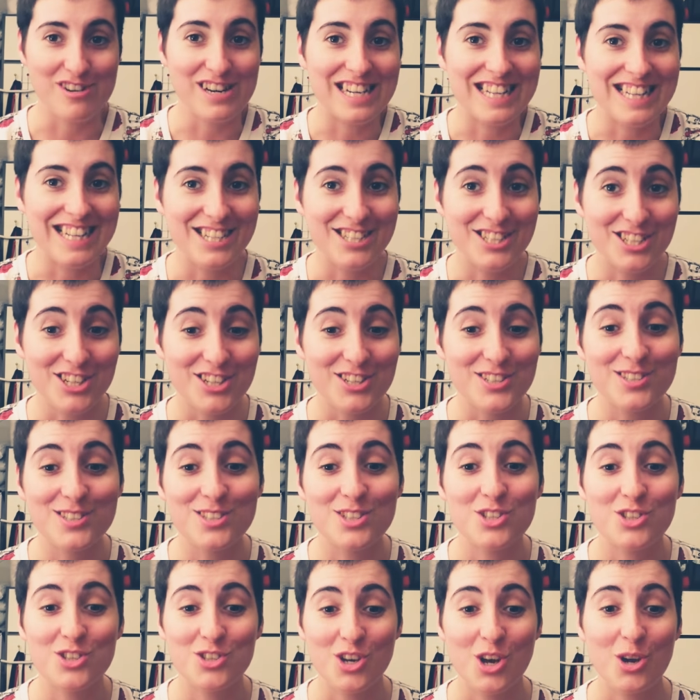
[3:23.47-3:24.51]
really
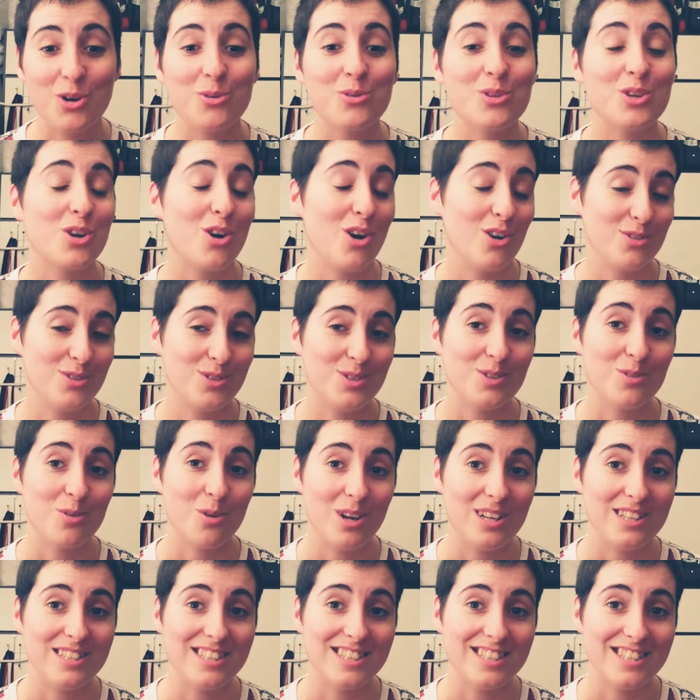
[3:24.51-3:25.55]
does show the
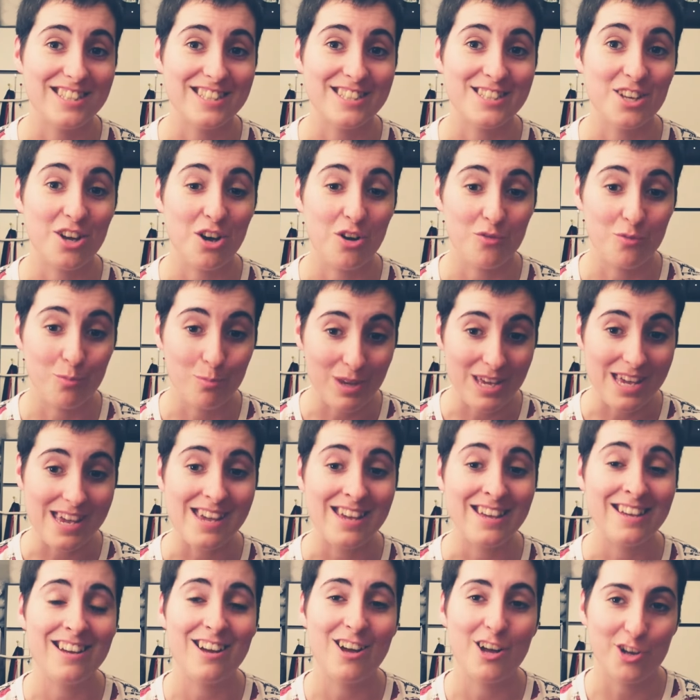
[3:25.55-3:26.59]
consequences of
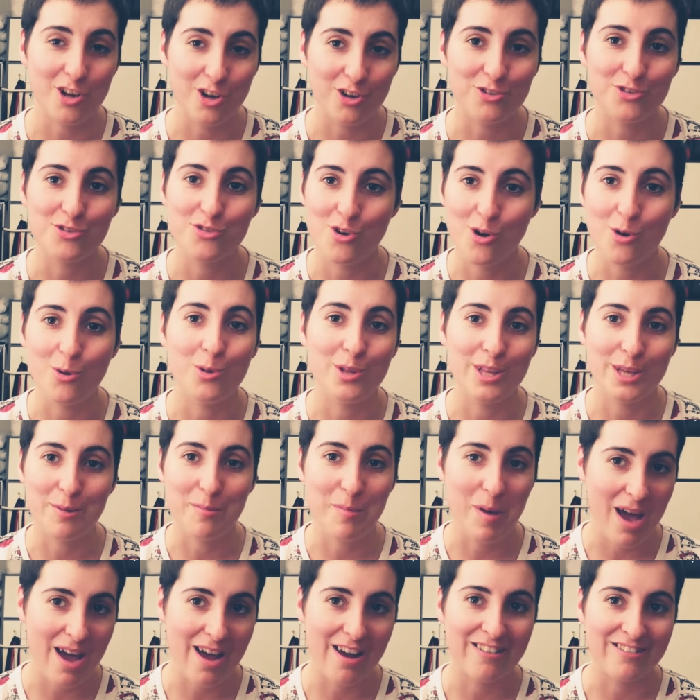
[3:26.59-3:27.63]
being a
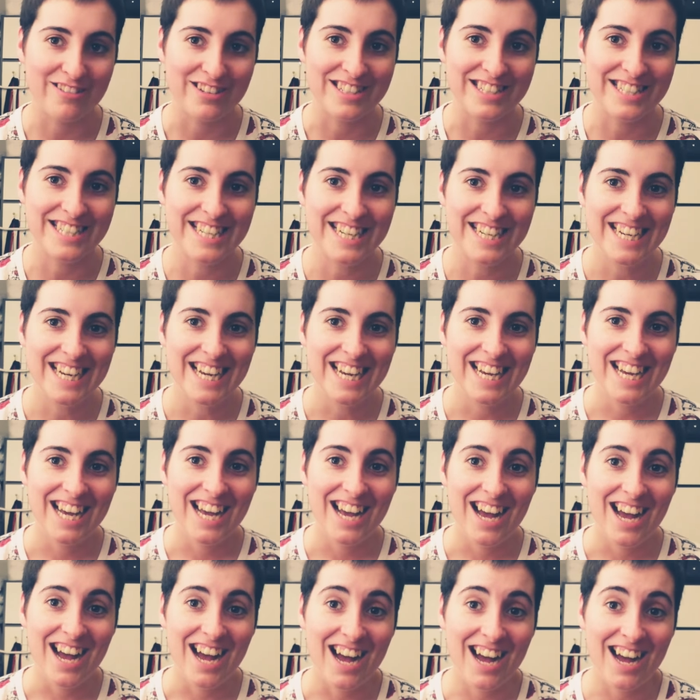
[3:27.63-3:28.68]
controlling parent.
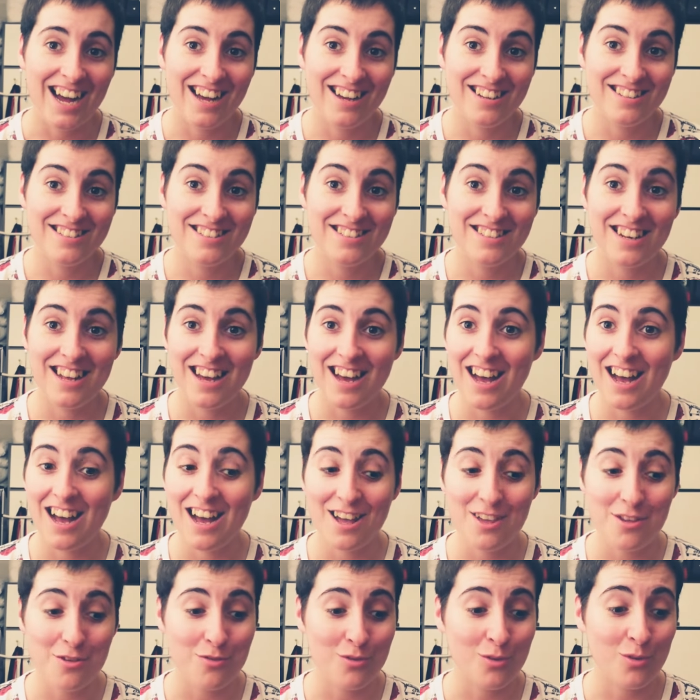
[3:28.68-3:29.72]
And
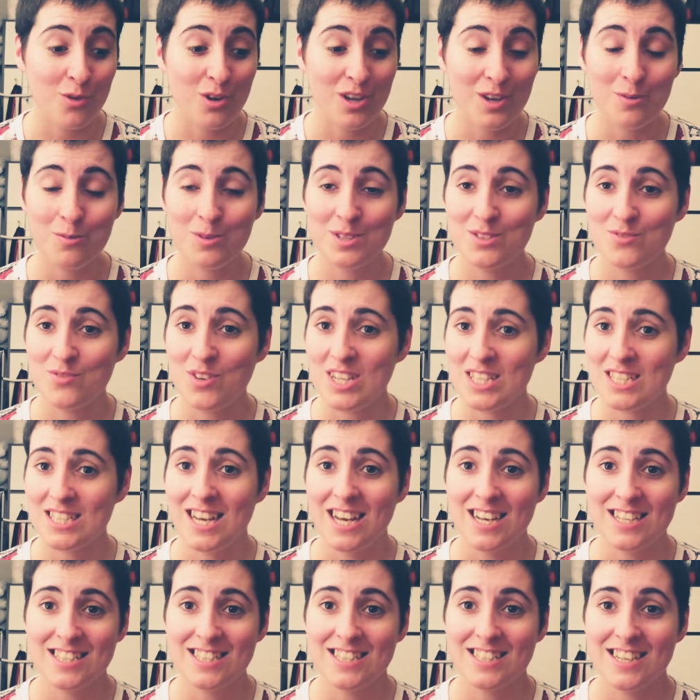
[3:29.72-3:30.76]
I thought it was
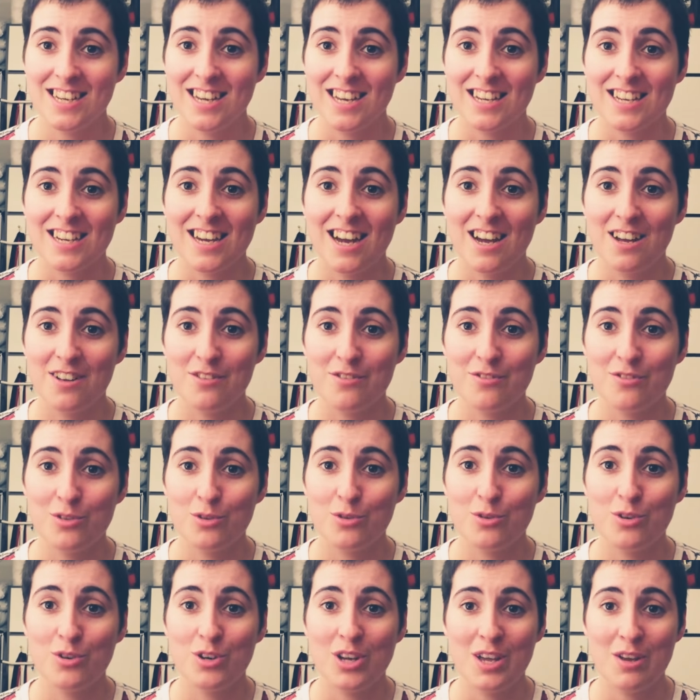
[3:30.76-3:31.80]
fantastic. I
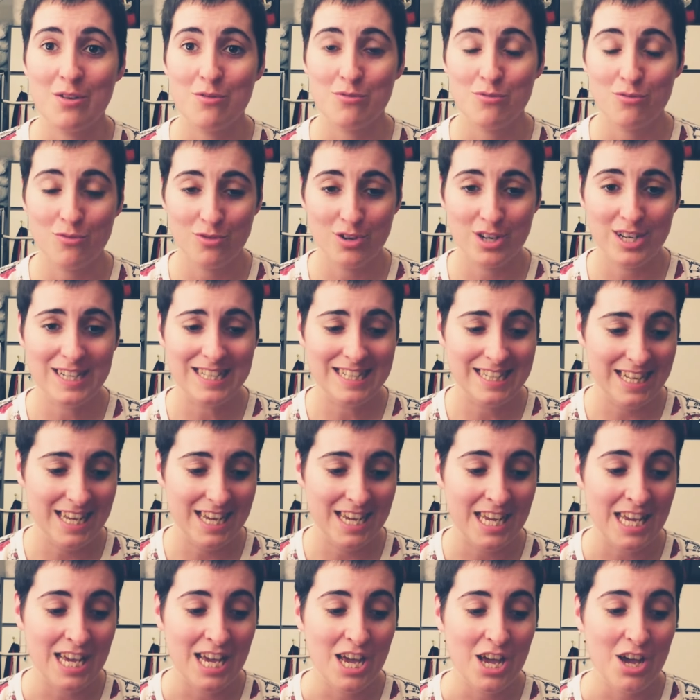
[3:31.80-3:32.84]
thought it
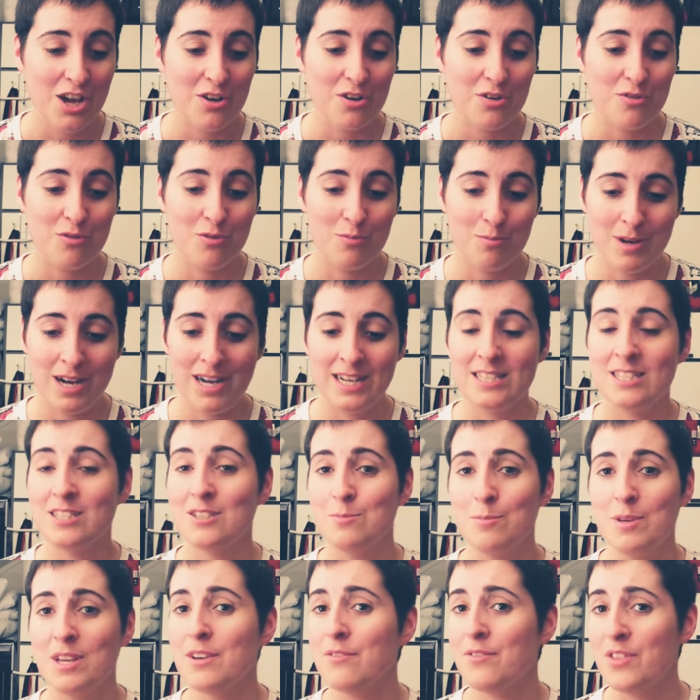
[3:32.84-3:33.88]
really
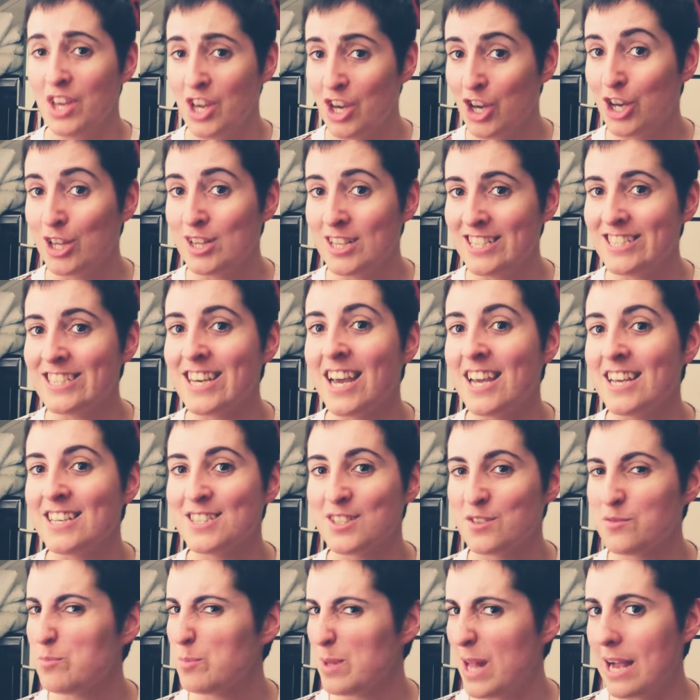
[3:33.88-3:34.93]
reminded me of the early
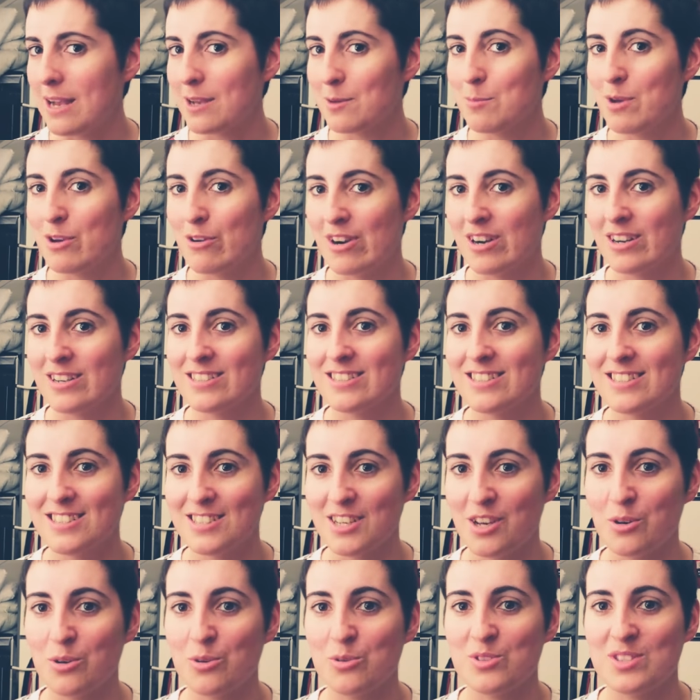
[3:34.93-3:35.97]
days of Black Mirror.
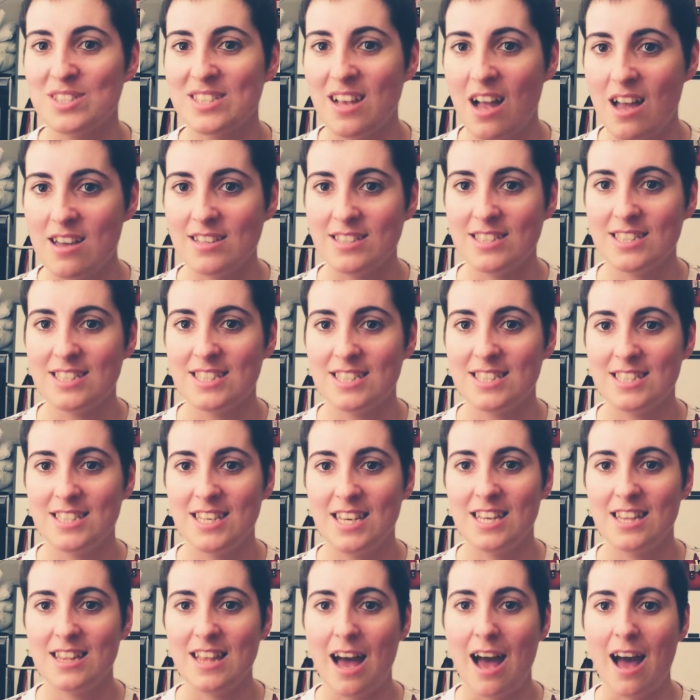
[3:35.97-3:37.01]
So it was nice to
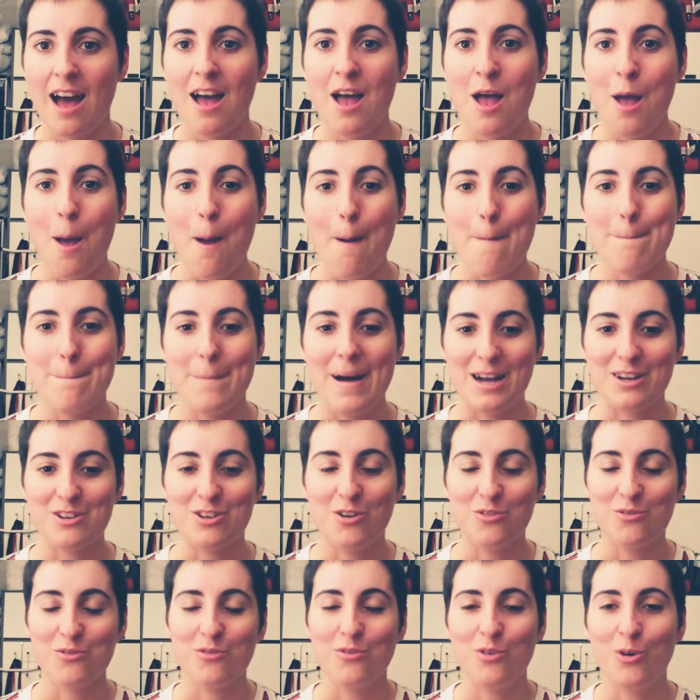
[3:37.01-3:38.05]
see that
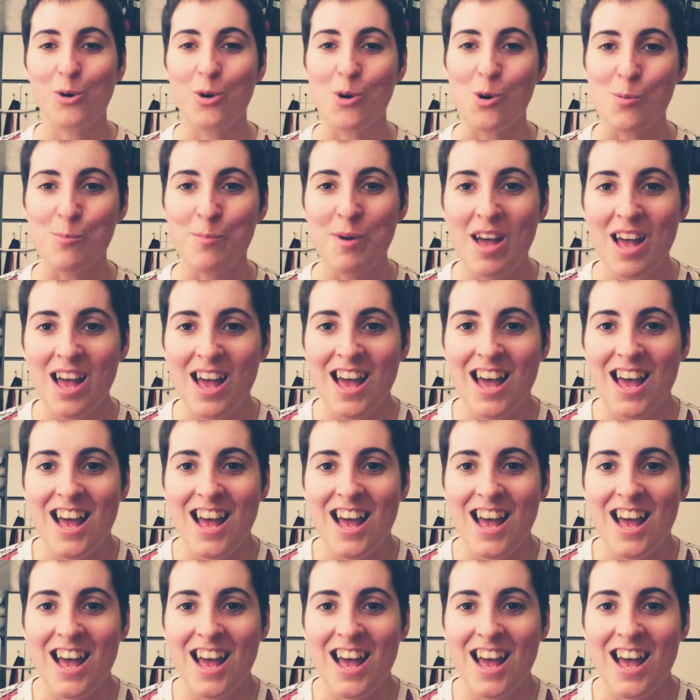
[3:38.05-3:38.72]
back on form.